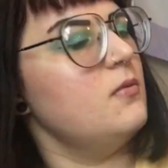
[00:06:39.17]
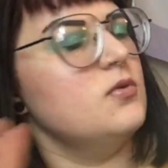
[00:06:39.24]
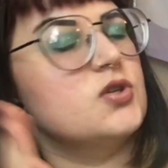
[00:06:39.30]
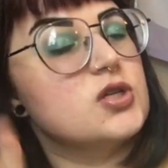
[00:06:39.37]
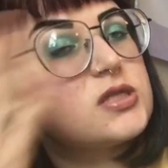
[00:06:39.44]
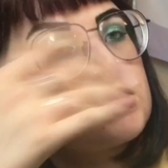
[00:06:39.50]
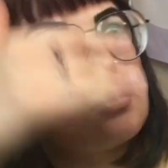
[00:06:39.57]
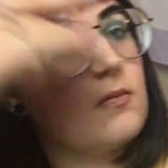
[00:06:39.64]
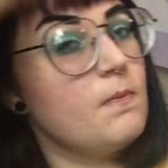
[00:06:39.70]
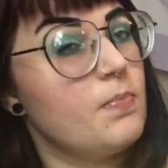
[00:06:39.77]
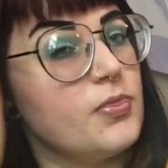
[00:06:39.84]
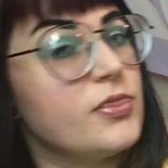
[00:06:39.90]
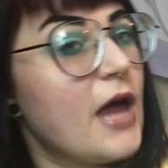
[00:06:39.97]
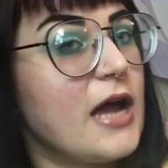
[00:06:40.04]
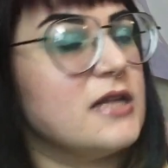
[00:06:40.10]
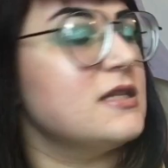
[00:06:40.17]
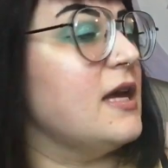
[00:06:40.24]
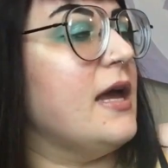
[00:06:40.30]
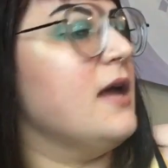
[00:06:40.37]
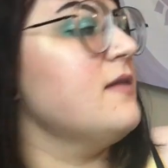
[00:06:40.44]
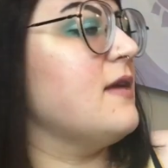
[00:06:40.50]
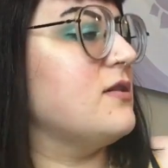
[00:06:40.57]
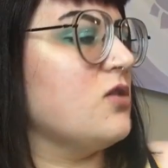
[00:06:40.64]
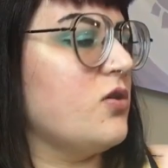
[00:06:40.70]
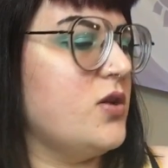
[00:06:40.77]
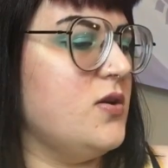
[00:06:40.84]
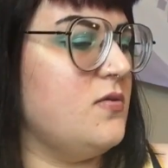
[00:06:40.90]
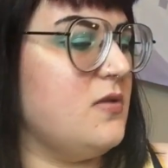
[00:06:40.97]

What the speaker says: Just, that's it, that's all you